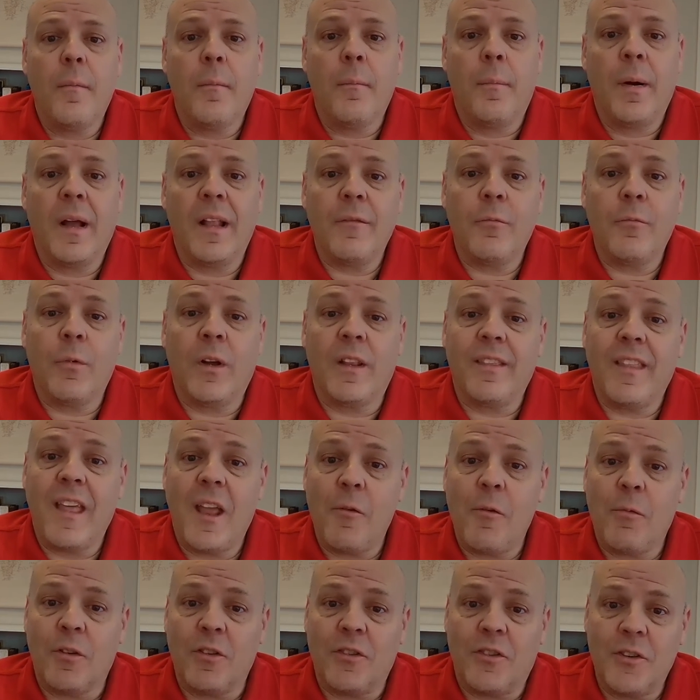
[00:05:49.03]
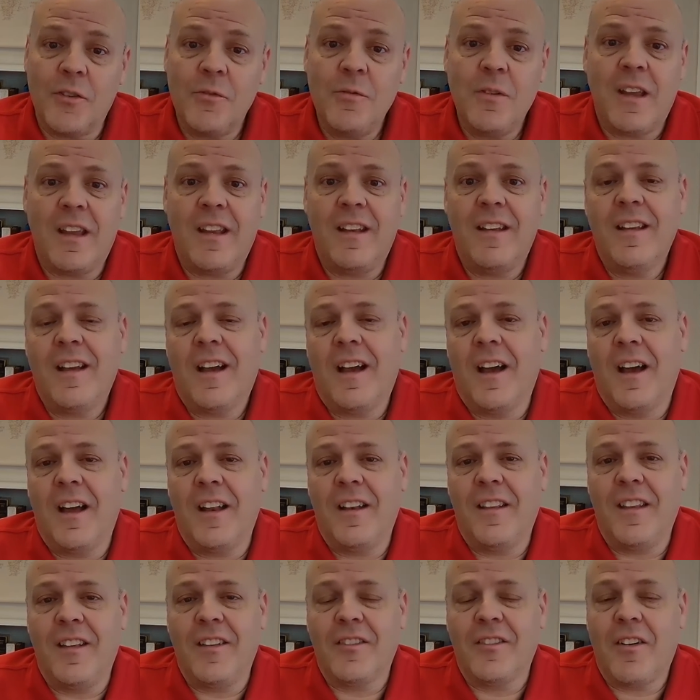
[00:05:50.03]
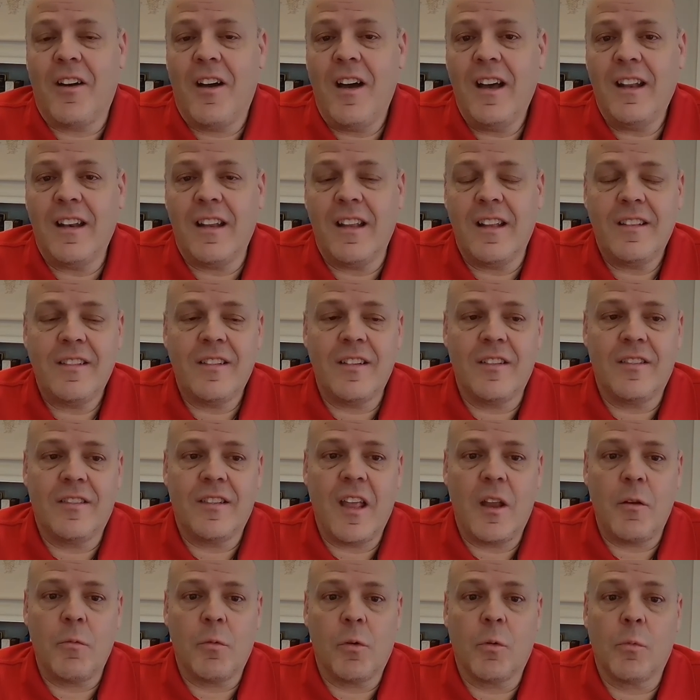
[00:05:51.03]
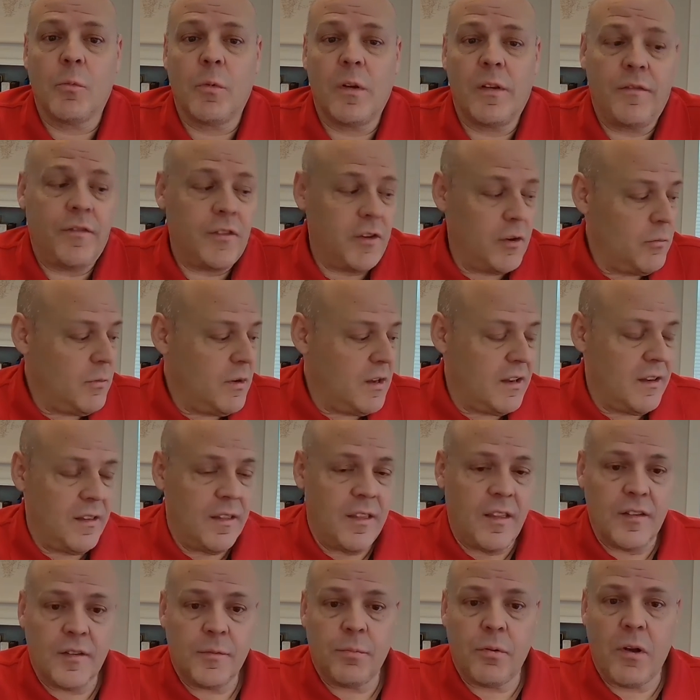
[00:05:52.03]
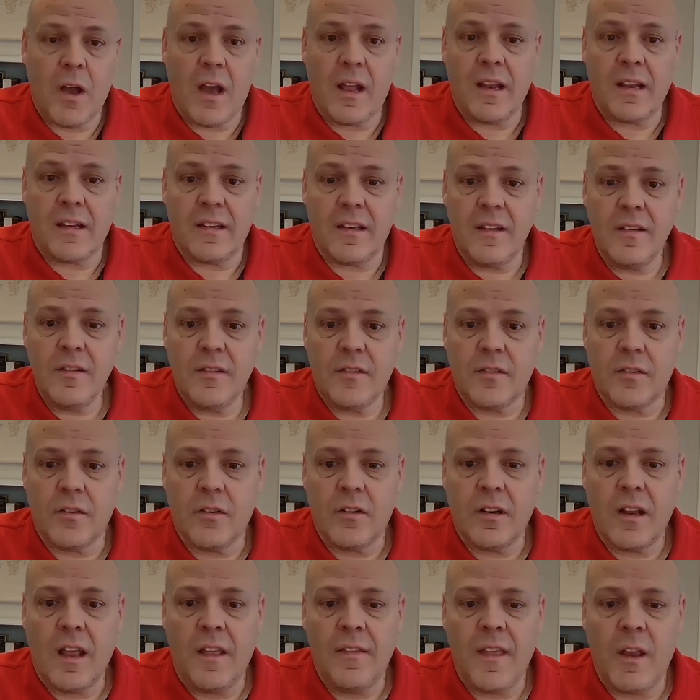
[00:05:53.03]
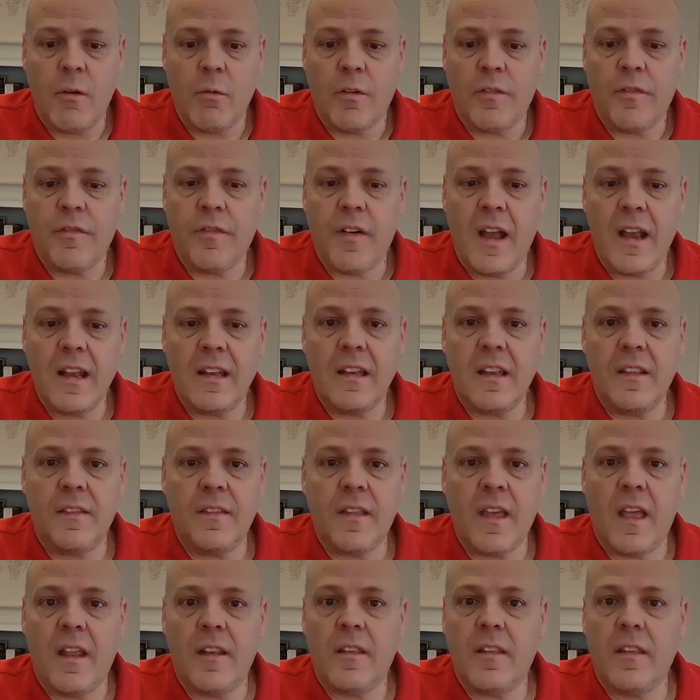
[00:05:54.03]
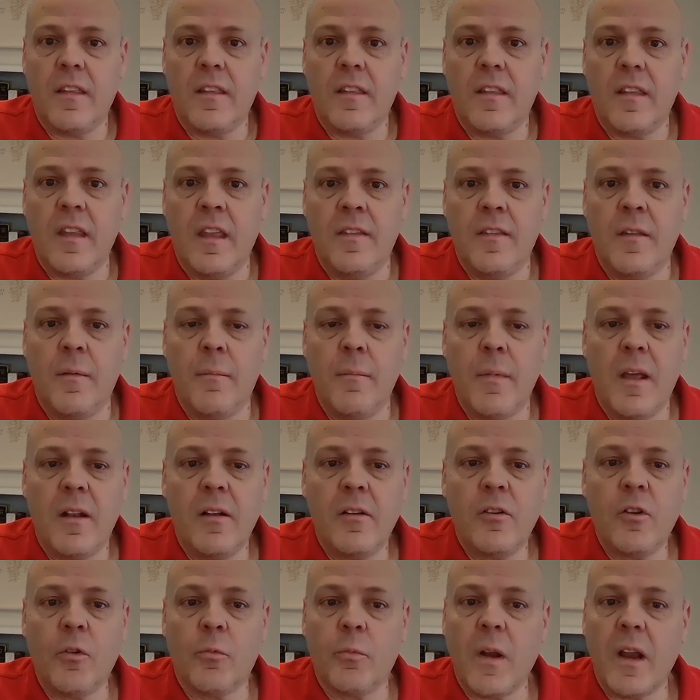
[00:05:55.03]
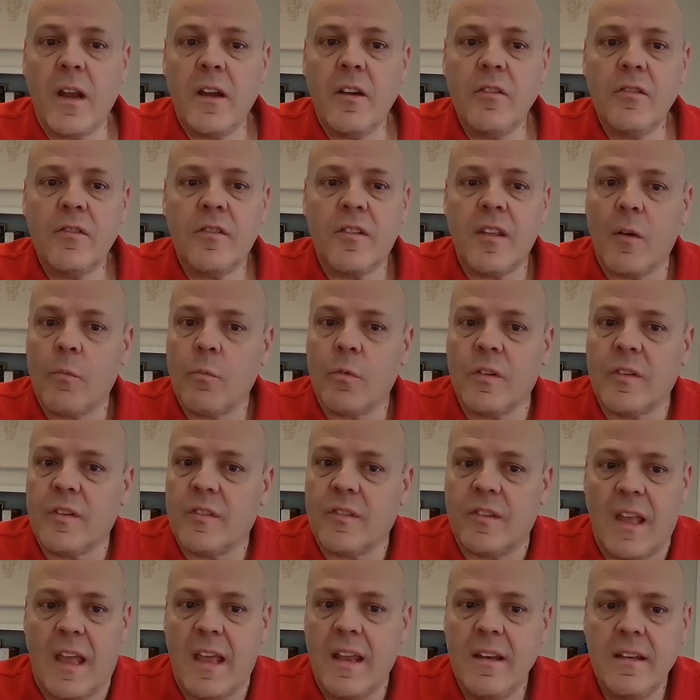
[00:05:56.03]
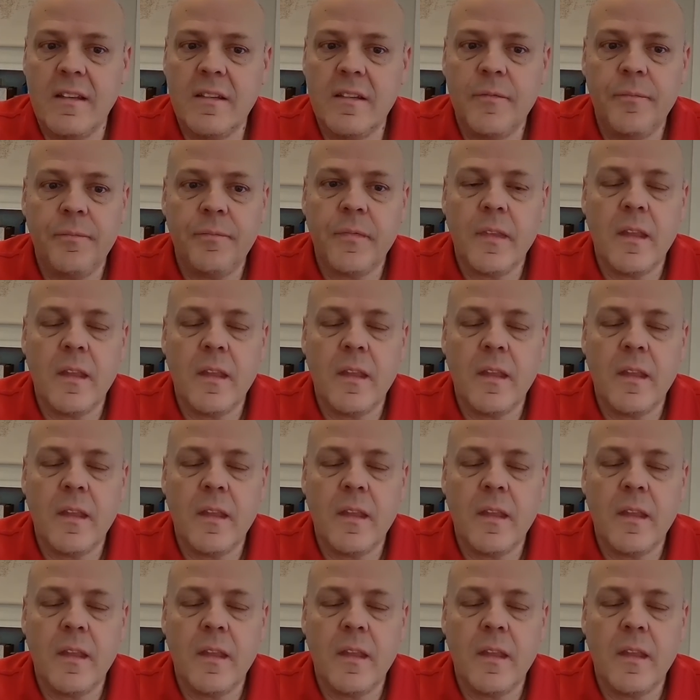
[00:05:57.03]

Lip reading: But what they were doing on these audits is they were reviewing this product insert, and they were finding that in the medical records that were sent,